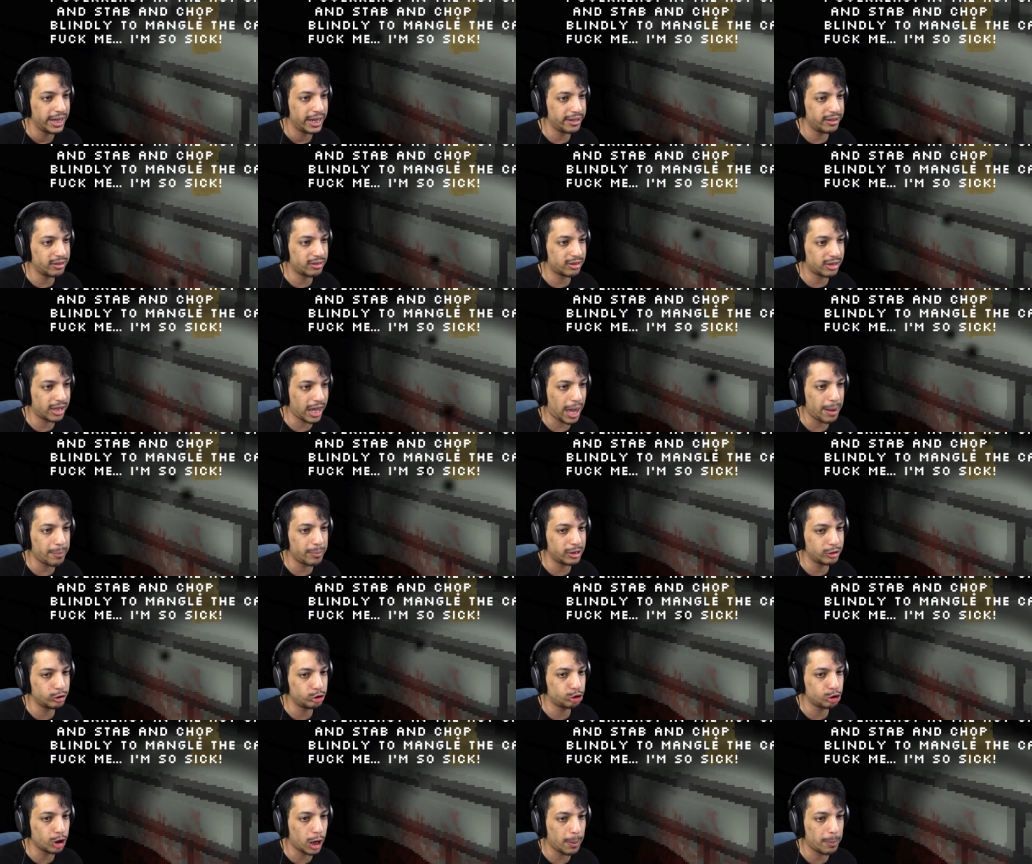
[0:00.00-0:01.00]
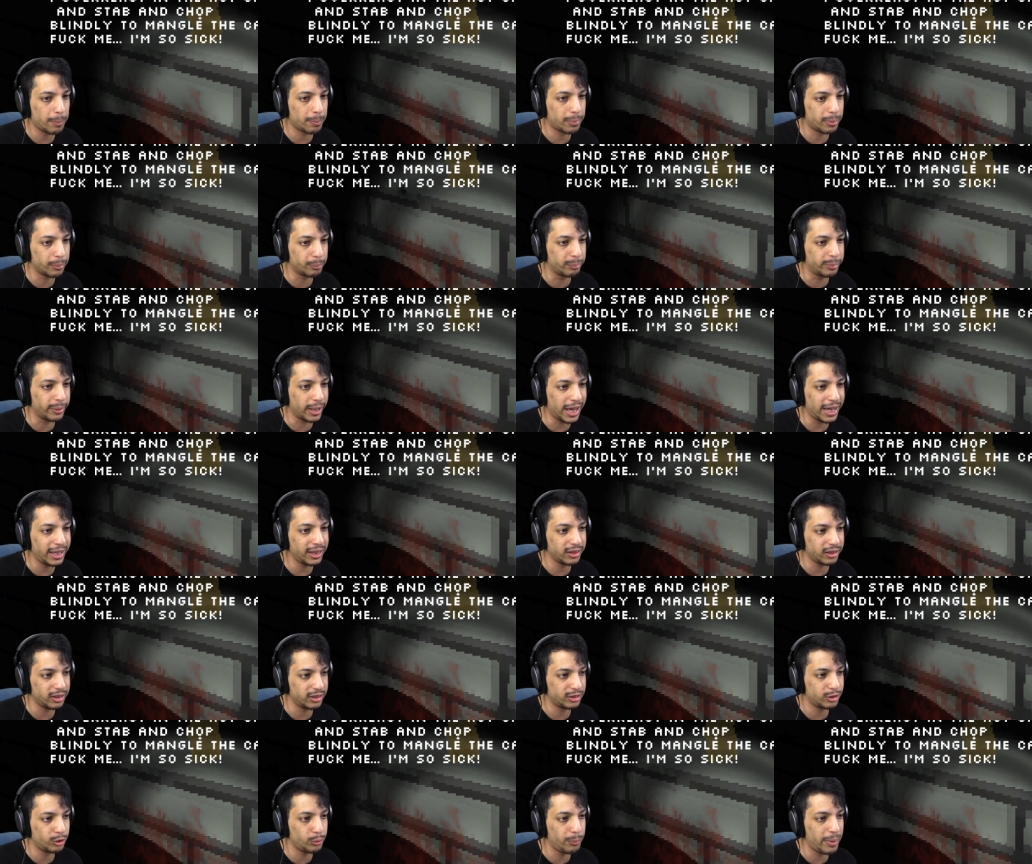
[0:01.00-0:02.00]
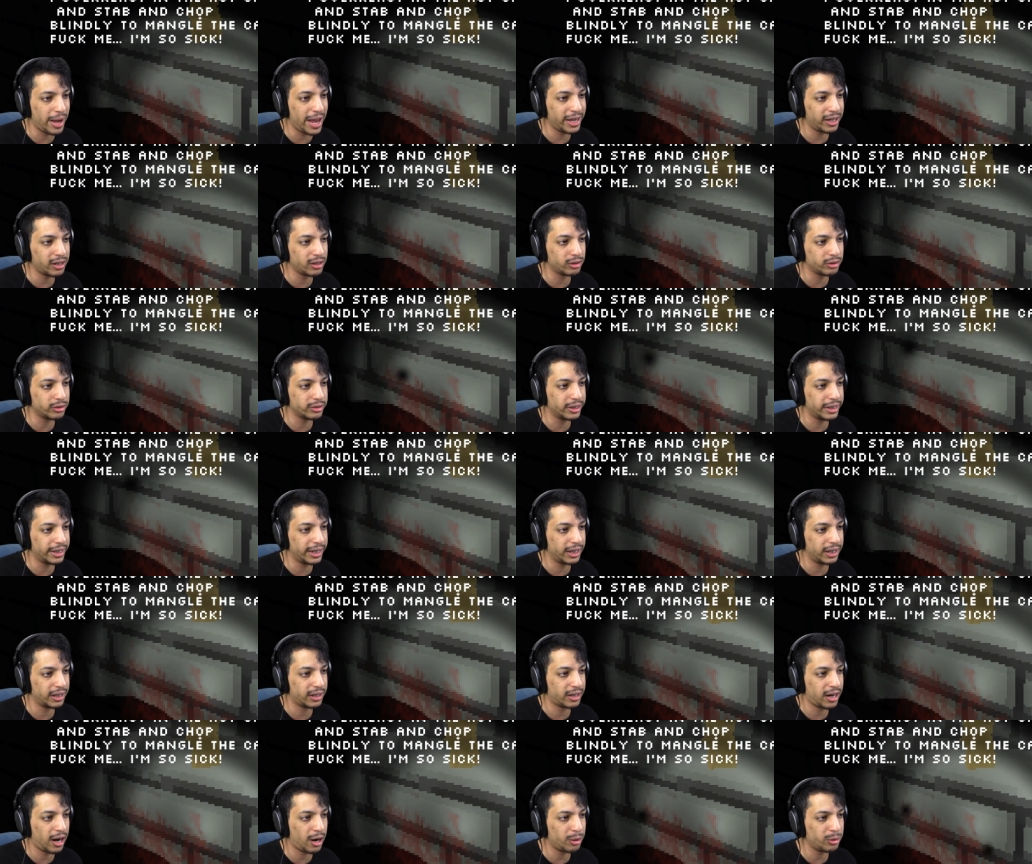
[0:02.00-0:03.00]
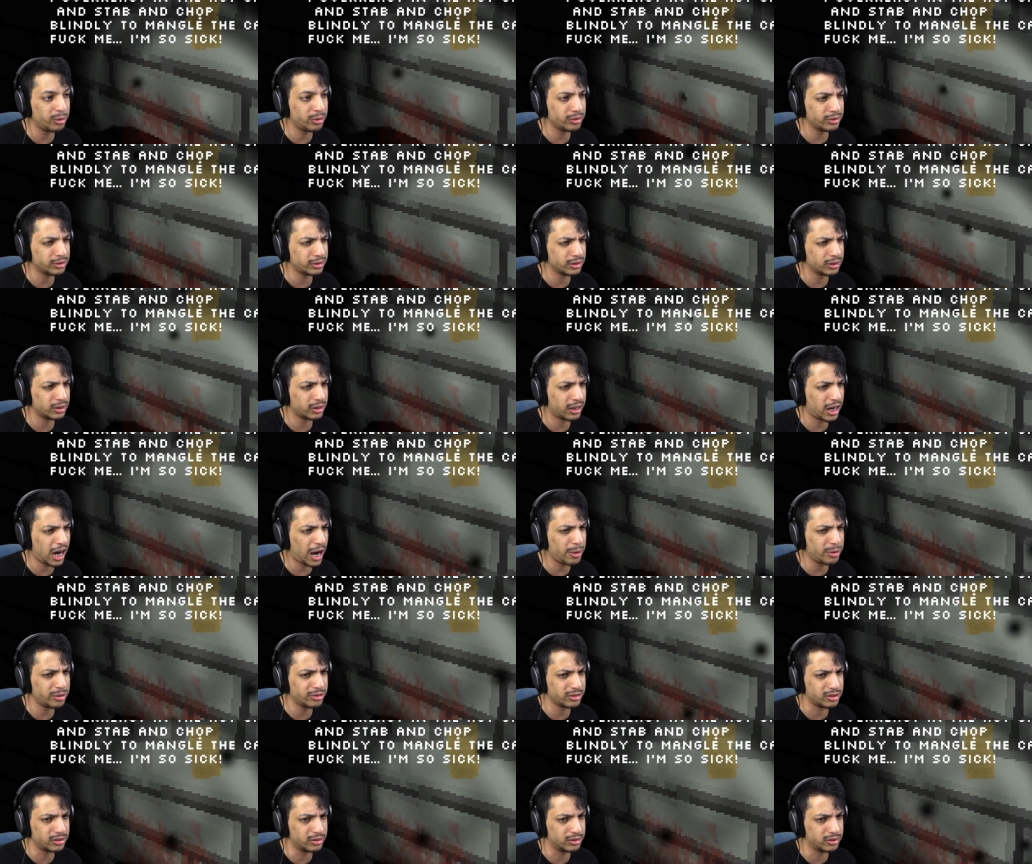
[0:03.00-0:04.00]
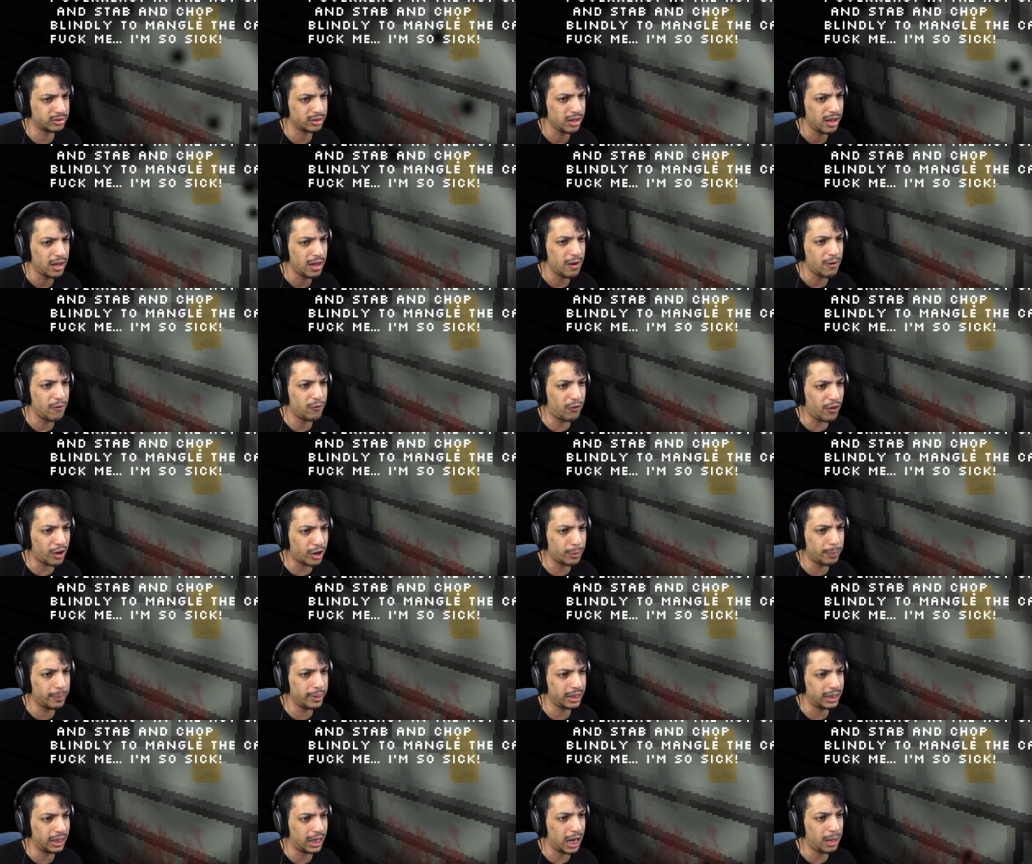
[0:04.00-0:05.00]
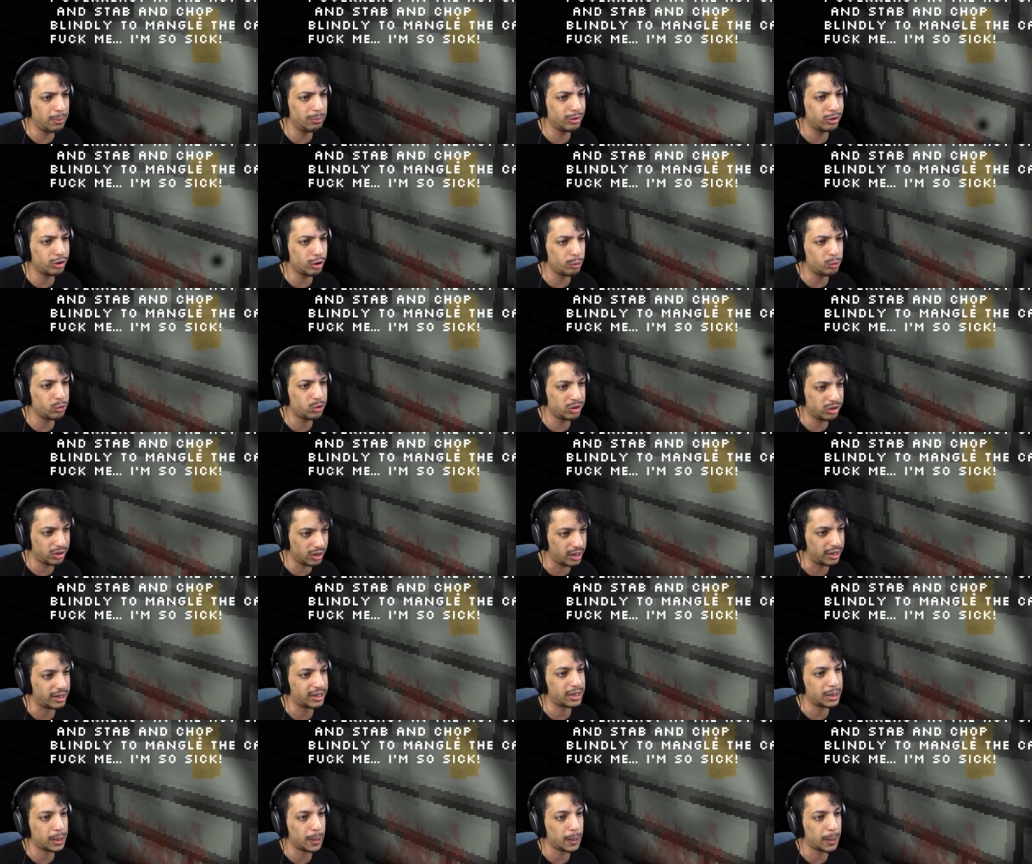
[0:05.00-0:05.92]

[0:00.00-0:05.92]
and stab and chop blindly to mangle the caresses. Fuck me, I'm so sick.